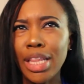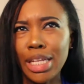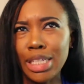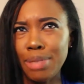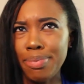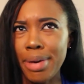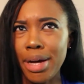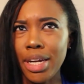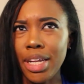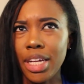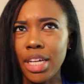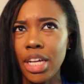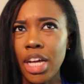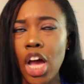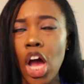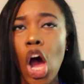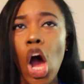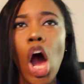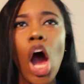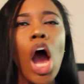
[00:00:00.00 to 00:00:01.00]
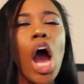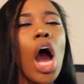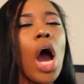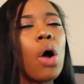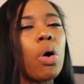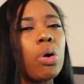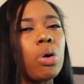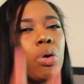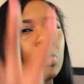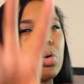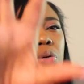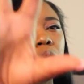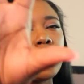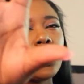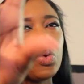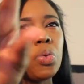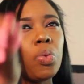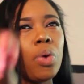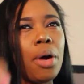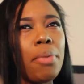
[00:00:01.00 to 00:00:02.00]
about it. Oh!
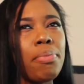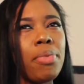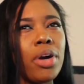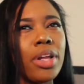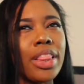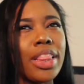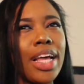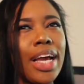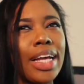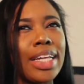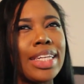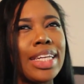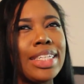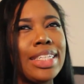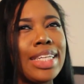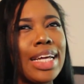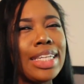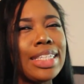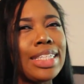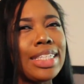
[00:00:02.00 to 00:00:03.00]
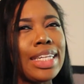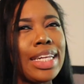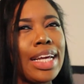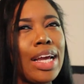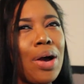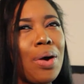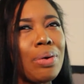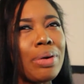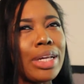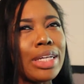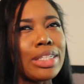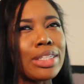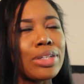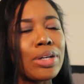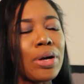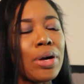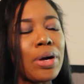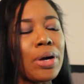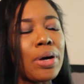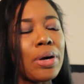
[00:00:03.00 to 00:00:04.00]
One more thing. The density on this
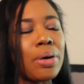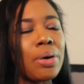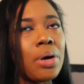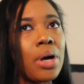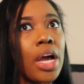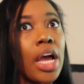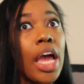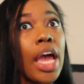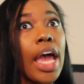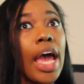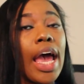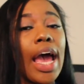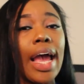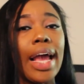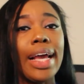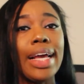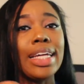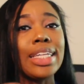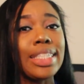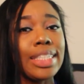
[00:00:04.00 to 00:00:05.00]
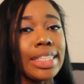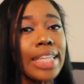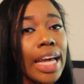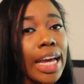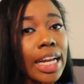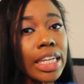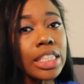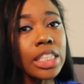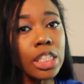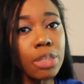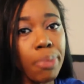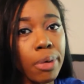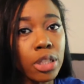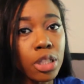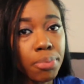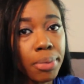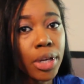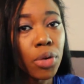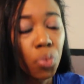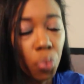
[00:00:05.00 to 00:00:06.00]
girl. It says it's
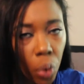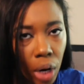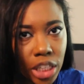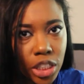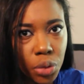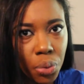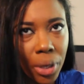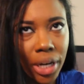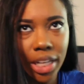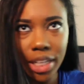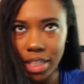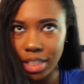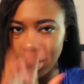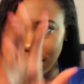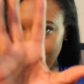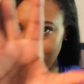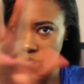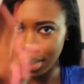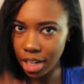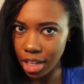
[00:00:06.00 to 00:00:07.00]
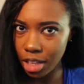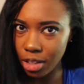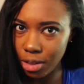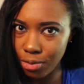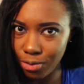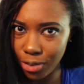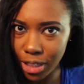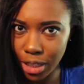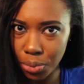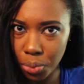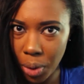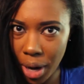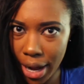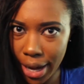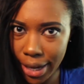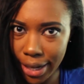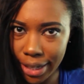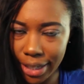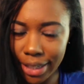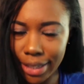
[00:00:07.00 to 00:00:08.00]
supposed to be 120. This is another reason why
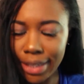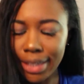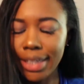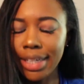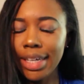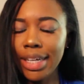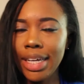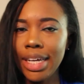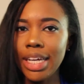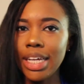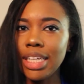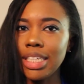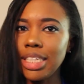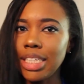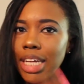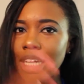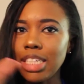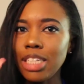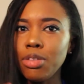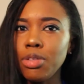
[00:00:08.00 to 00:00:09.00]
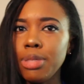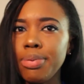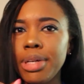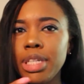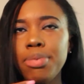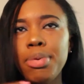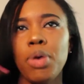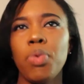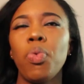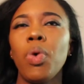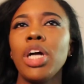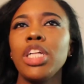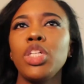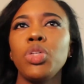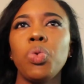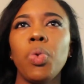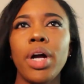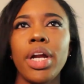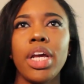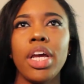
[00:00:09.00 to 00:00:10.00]
I hate it. It says it was supposed to be
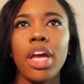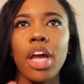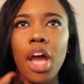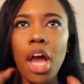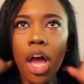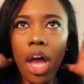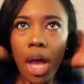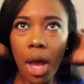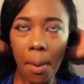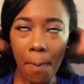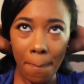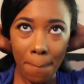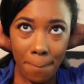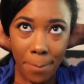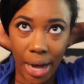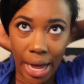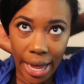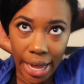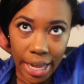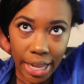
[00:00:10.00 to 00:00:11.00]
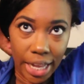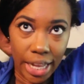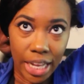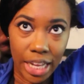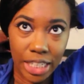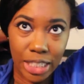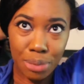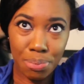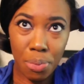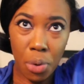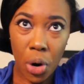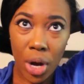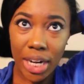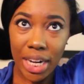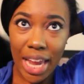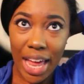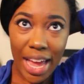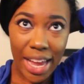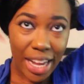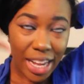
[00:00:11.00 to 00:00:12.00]
120. But it's
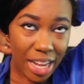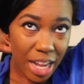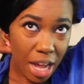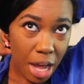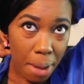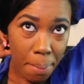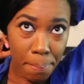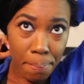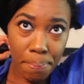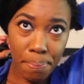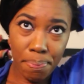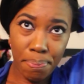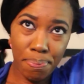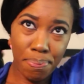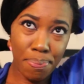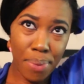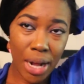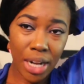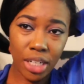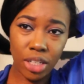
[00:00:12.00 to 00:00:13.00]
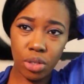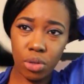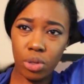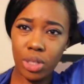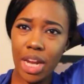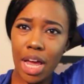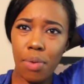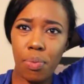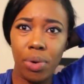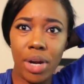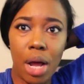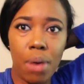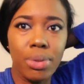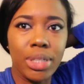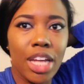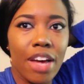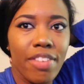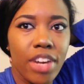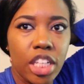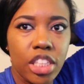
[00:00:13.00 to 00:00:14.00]
more like a bundle. Like when I
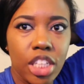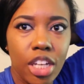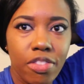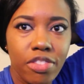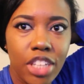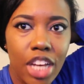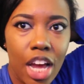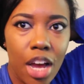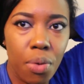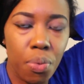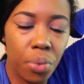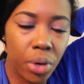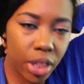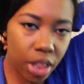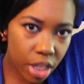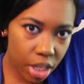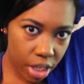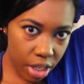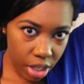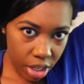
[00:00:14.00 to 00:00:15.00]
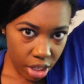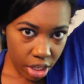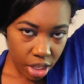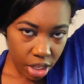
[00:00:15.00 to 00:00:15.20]
was having a tough time with it,